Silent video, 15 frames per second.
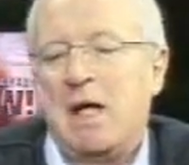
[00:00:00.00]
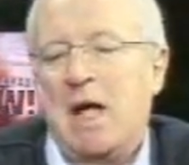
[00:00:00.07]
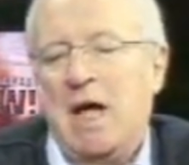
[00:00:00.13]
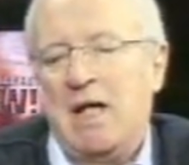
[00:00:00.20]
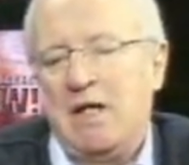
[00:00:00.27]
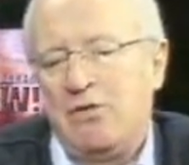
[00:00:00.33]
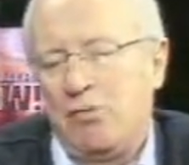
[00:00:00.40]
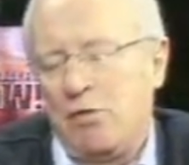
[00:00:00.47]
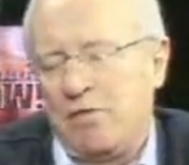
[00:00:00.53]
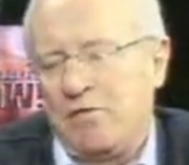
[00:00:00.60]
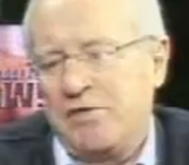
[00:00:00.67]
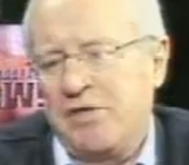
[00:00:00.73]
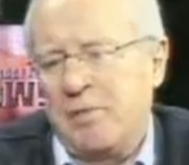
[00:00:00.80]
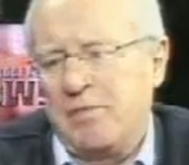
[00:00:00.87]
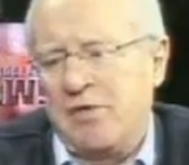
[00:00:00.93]
And he talked
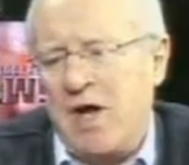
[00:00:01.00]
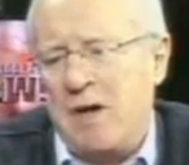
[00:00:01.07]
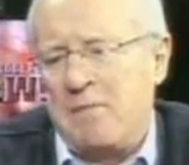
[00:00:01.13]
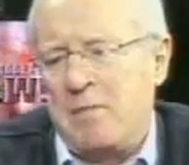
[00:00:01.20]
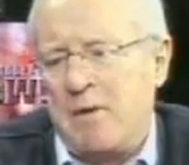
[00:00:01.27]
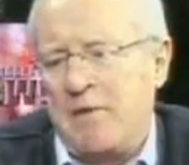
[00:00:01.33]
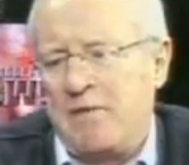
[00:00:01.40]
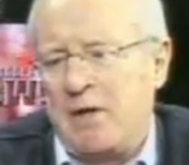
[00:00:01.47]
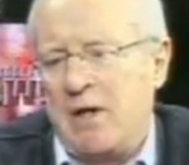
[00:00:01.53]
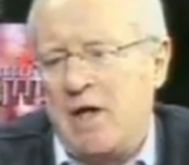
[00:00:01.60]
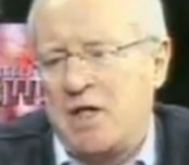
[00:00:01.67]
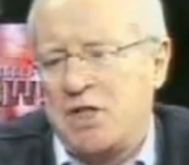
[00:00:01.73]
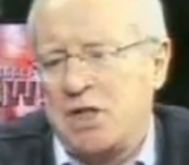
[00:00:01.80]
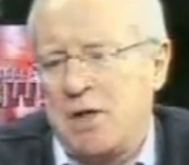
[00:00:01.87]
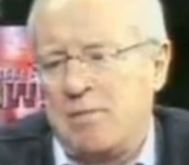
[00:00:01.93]
for some time about the
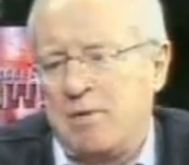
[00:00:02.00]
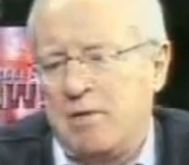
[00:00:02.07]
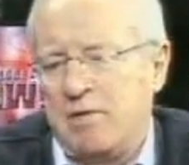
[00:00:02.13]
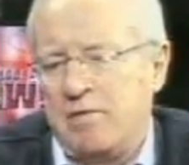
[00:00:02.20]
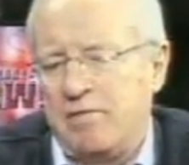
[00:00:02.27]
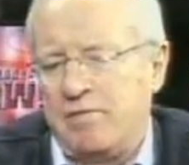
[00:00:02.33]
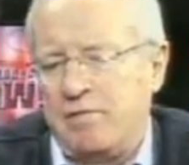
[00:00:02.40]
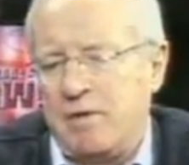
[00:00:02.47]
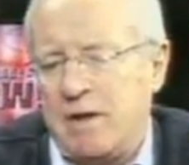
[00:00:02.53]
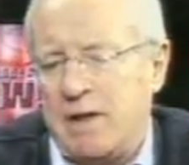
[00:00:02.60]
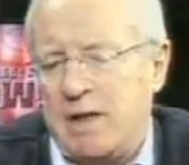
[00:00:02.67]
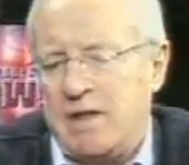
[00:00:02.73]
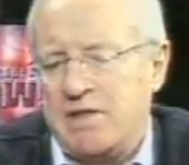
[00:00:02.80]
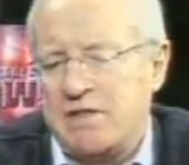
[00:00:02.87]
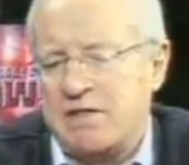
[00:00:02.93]
large number of
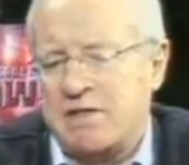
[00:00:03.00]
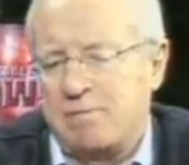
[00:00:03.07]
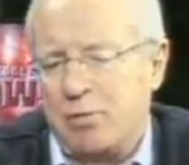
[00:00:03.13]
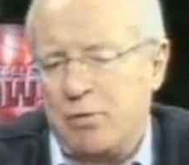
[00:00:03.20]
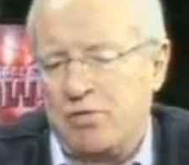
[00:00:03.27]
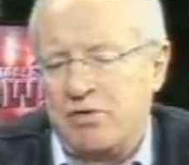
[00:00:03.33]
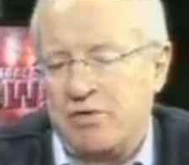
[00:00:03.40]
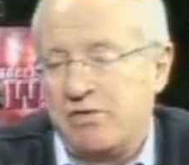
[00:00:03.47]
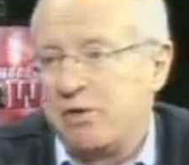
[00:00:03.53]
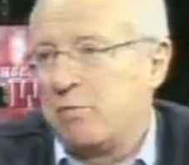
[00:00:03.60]
his supporters.